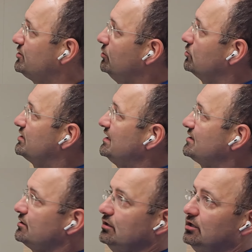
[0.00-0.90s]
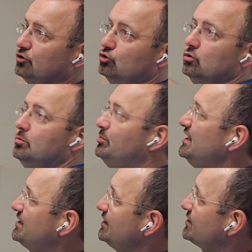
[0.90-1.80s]
you know, these two
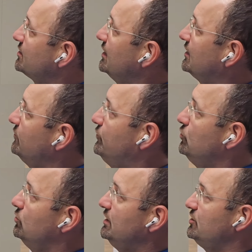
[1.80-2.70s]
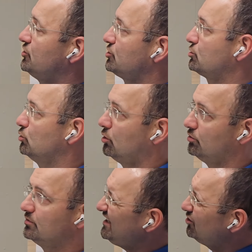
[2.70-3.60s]
pieces like a few inches
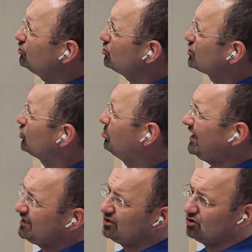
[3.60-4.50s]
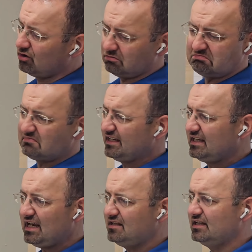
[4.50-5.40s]
long. They don't look so bad, you know,
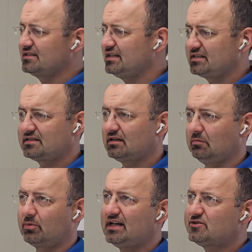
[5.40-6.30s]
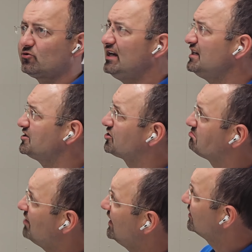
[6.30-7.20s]
again, at this price range,
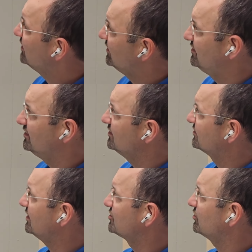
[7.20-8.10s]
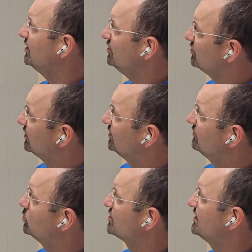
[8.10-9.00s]
I think that's okay, you can live with